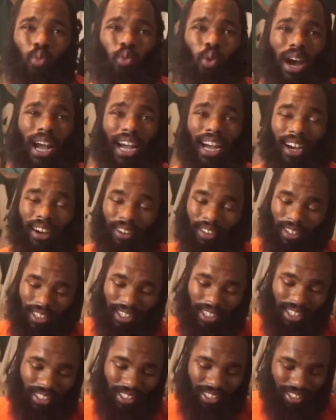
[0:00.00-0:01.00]
Wow.
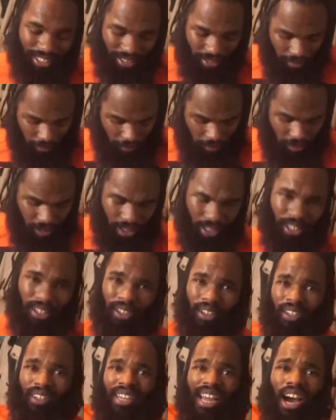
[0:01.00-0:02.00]

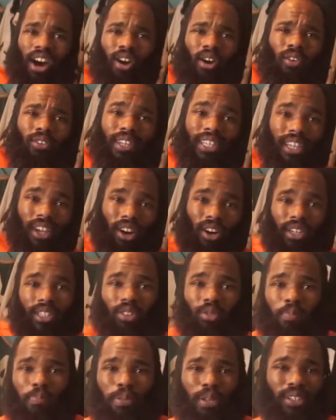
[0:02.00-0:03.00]
Not only are
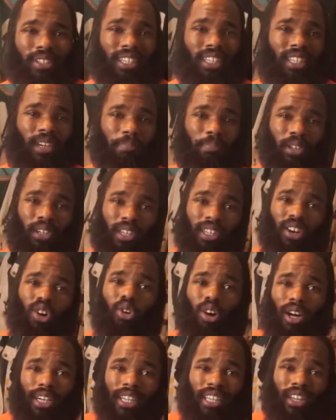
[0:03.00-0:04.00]
you building up your
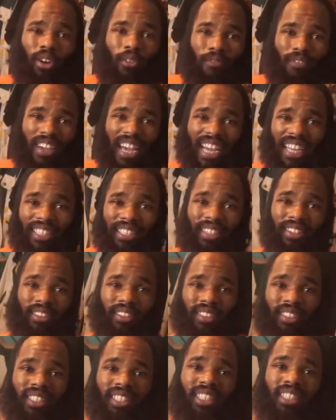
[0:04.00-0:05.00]

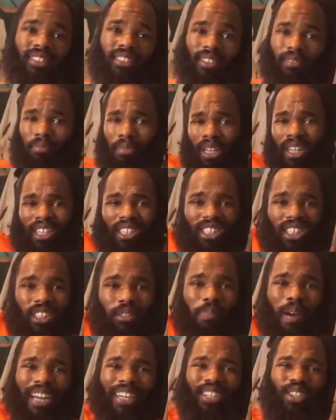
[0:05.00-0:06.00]
cardiovascular system
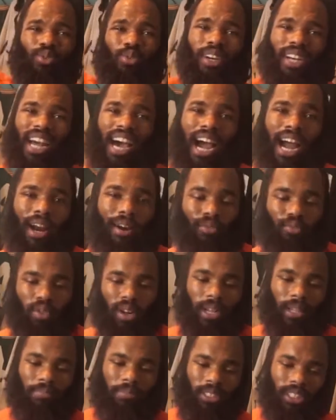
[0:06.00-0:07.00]
just by doing high
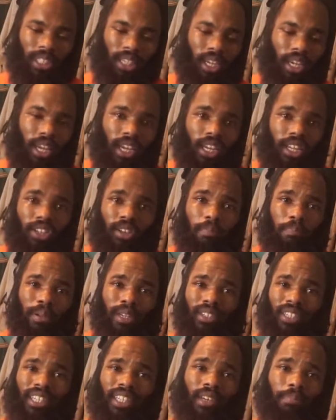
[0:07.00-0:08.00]
reps, you're
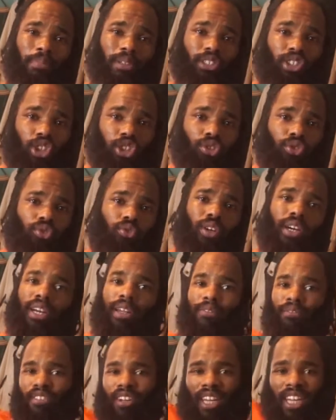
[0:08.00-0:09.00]
building up your
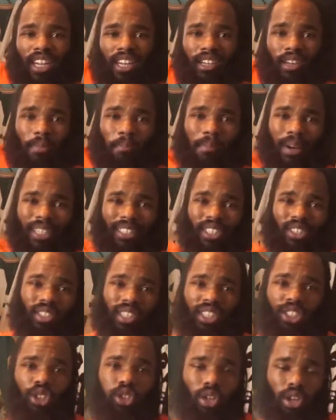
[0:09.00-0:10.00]
strength, your muscle
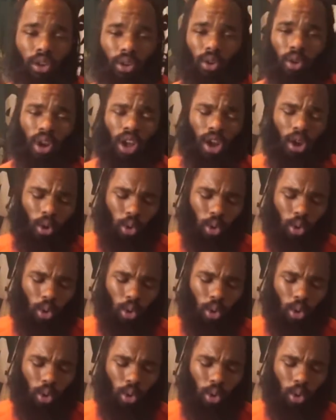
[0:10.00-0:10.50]
control.